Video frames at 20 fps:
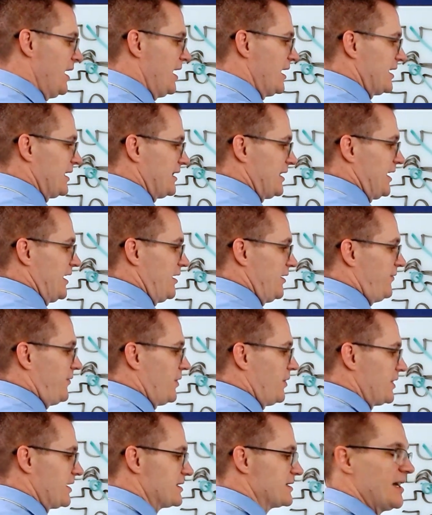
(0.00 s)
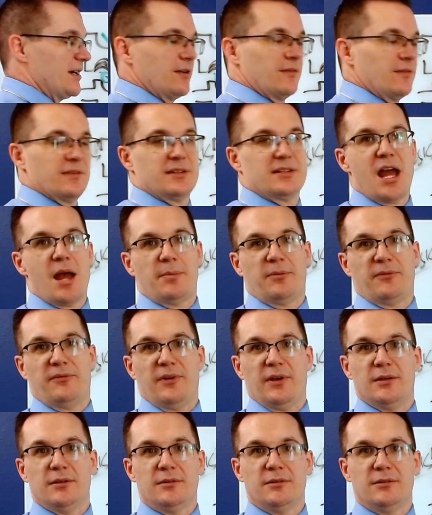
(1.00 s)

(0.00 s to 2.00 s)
Get that L4 to slide over the top of it.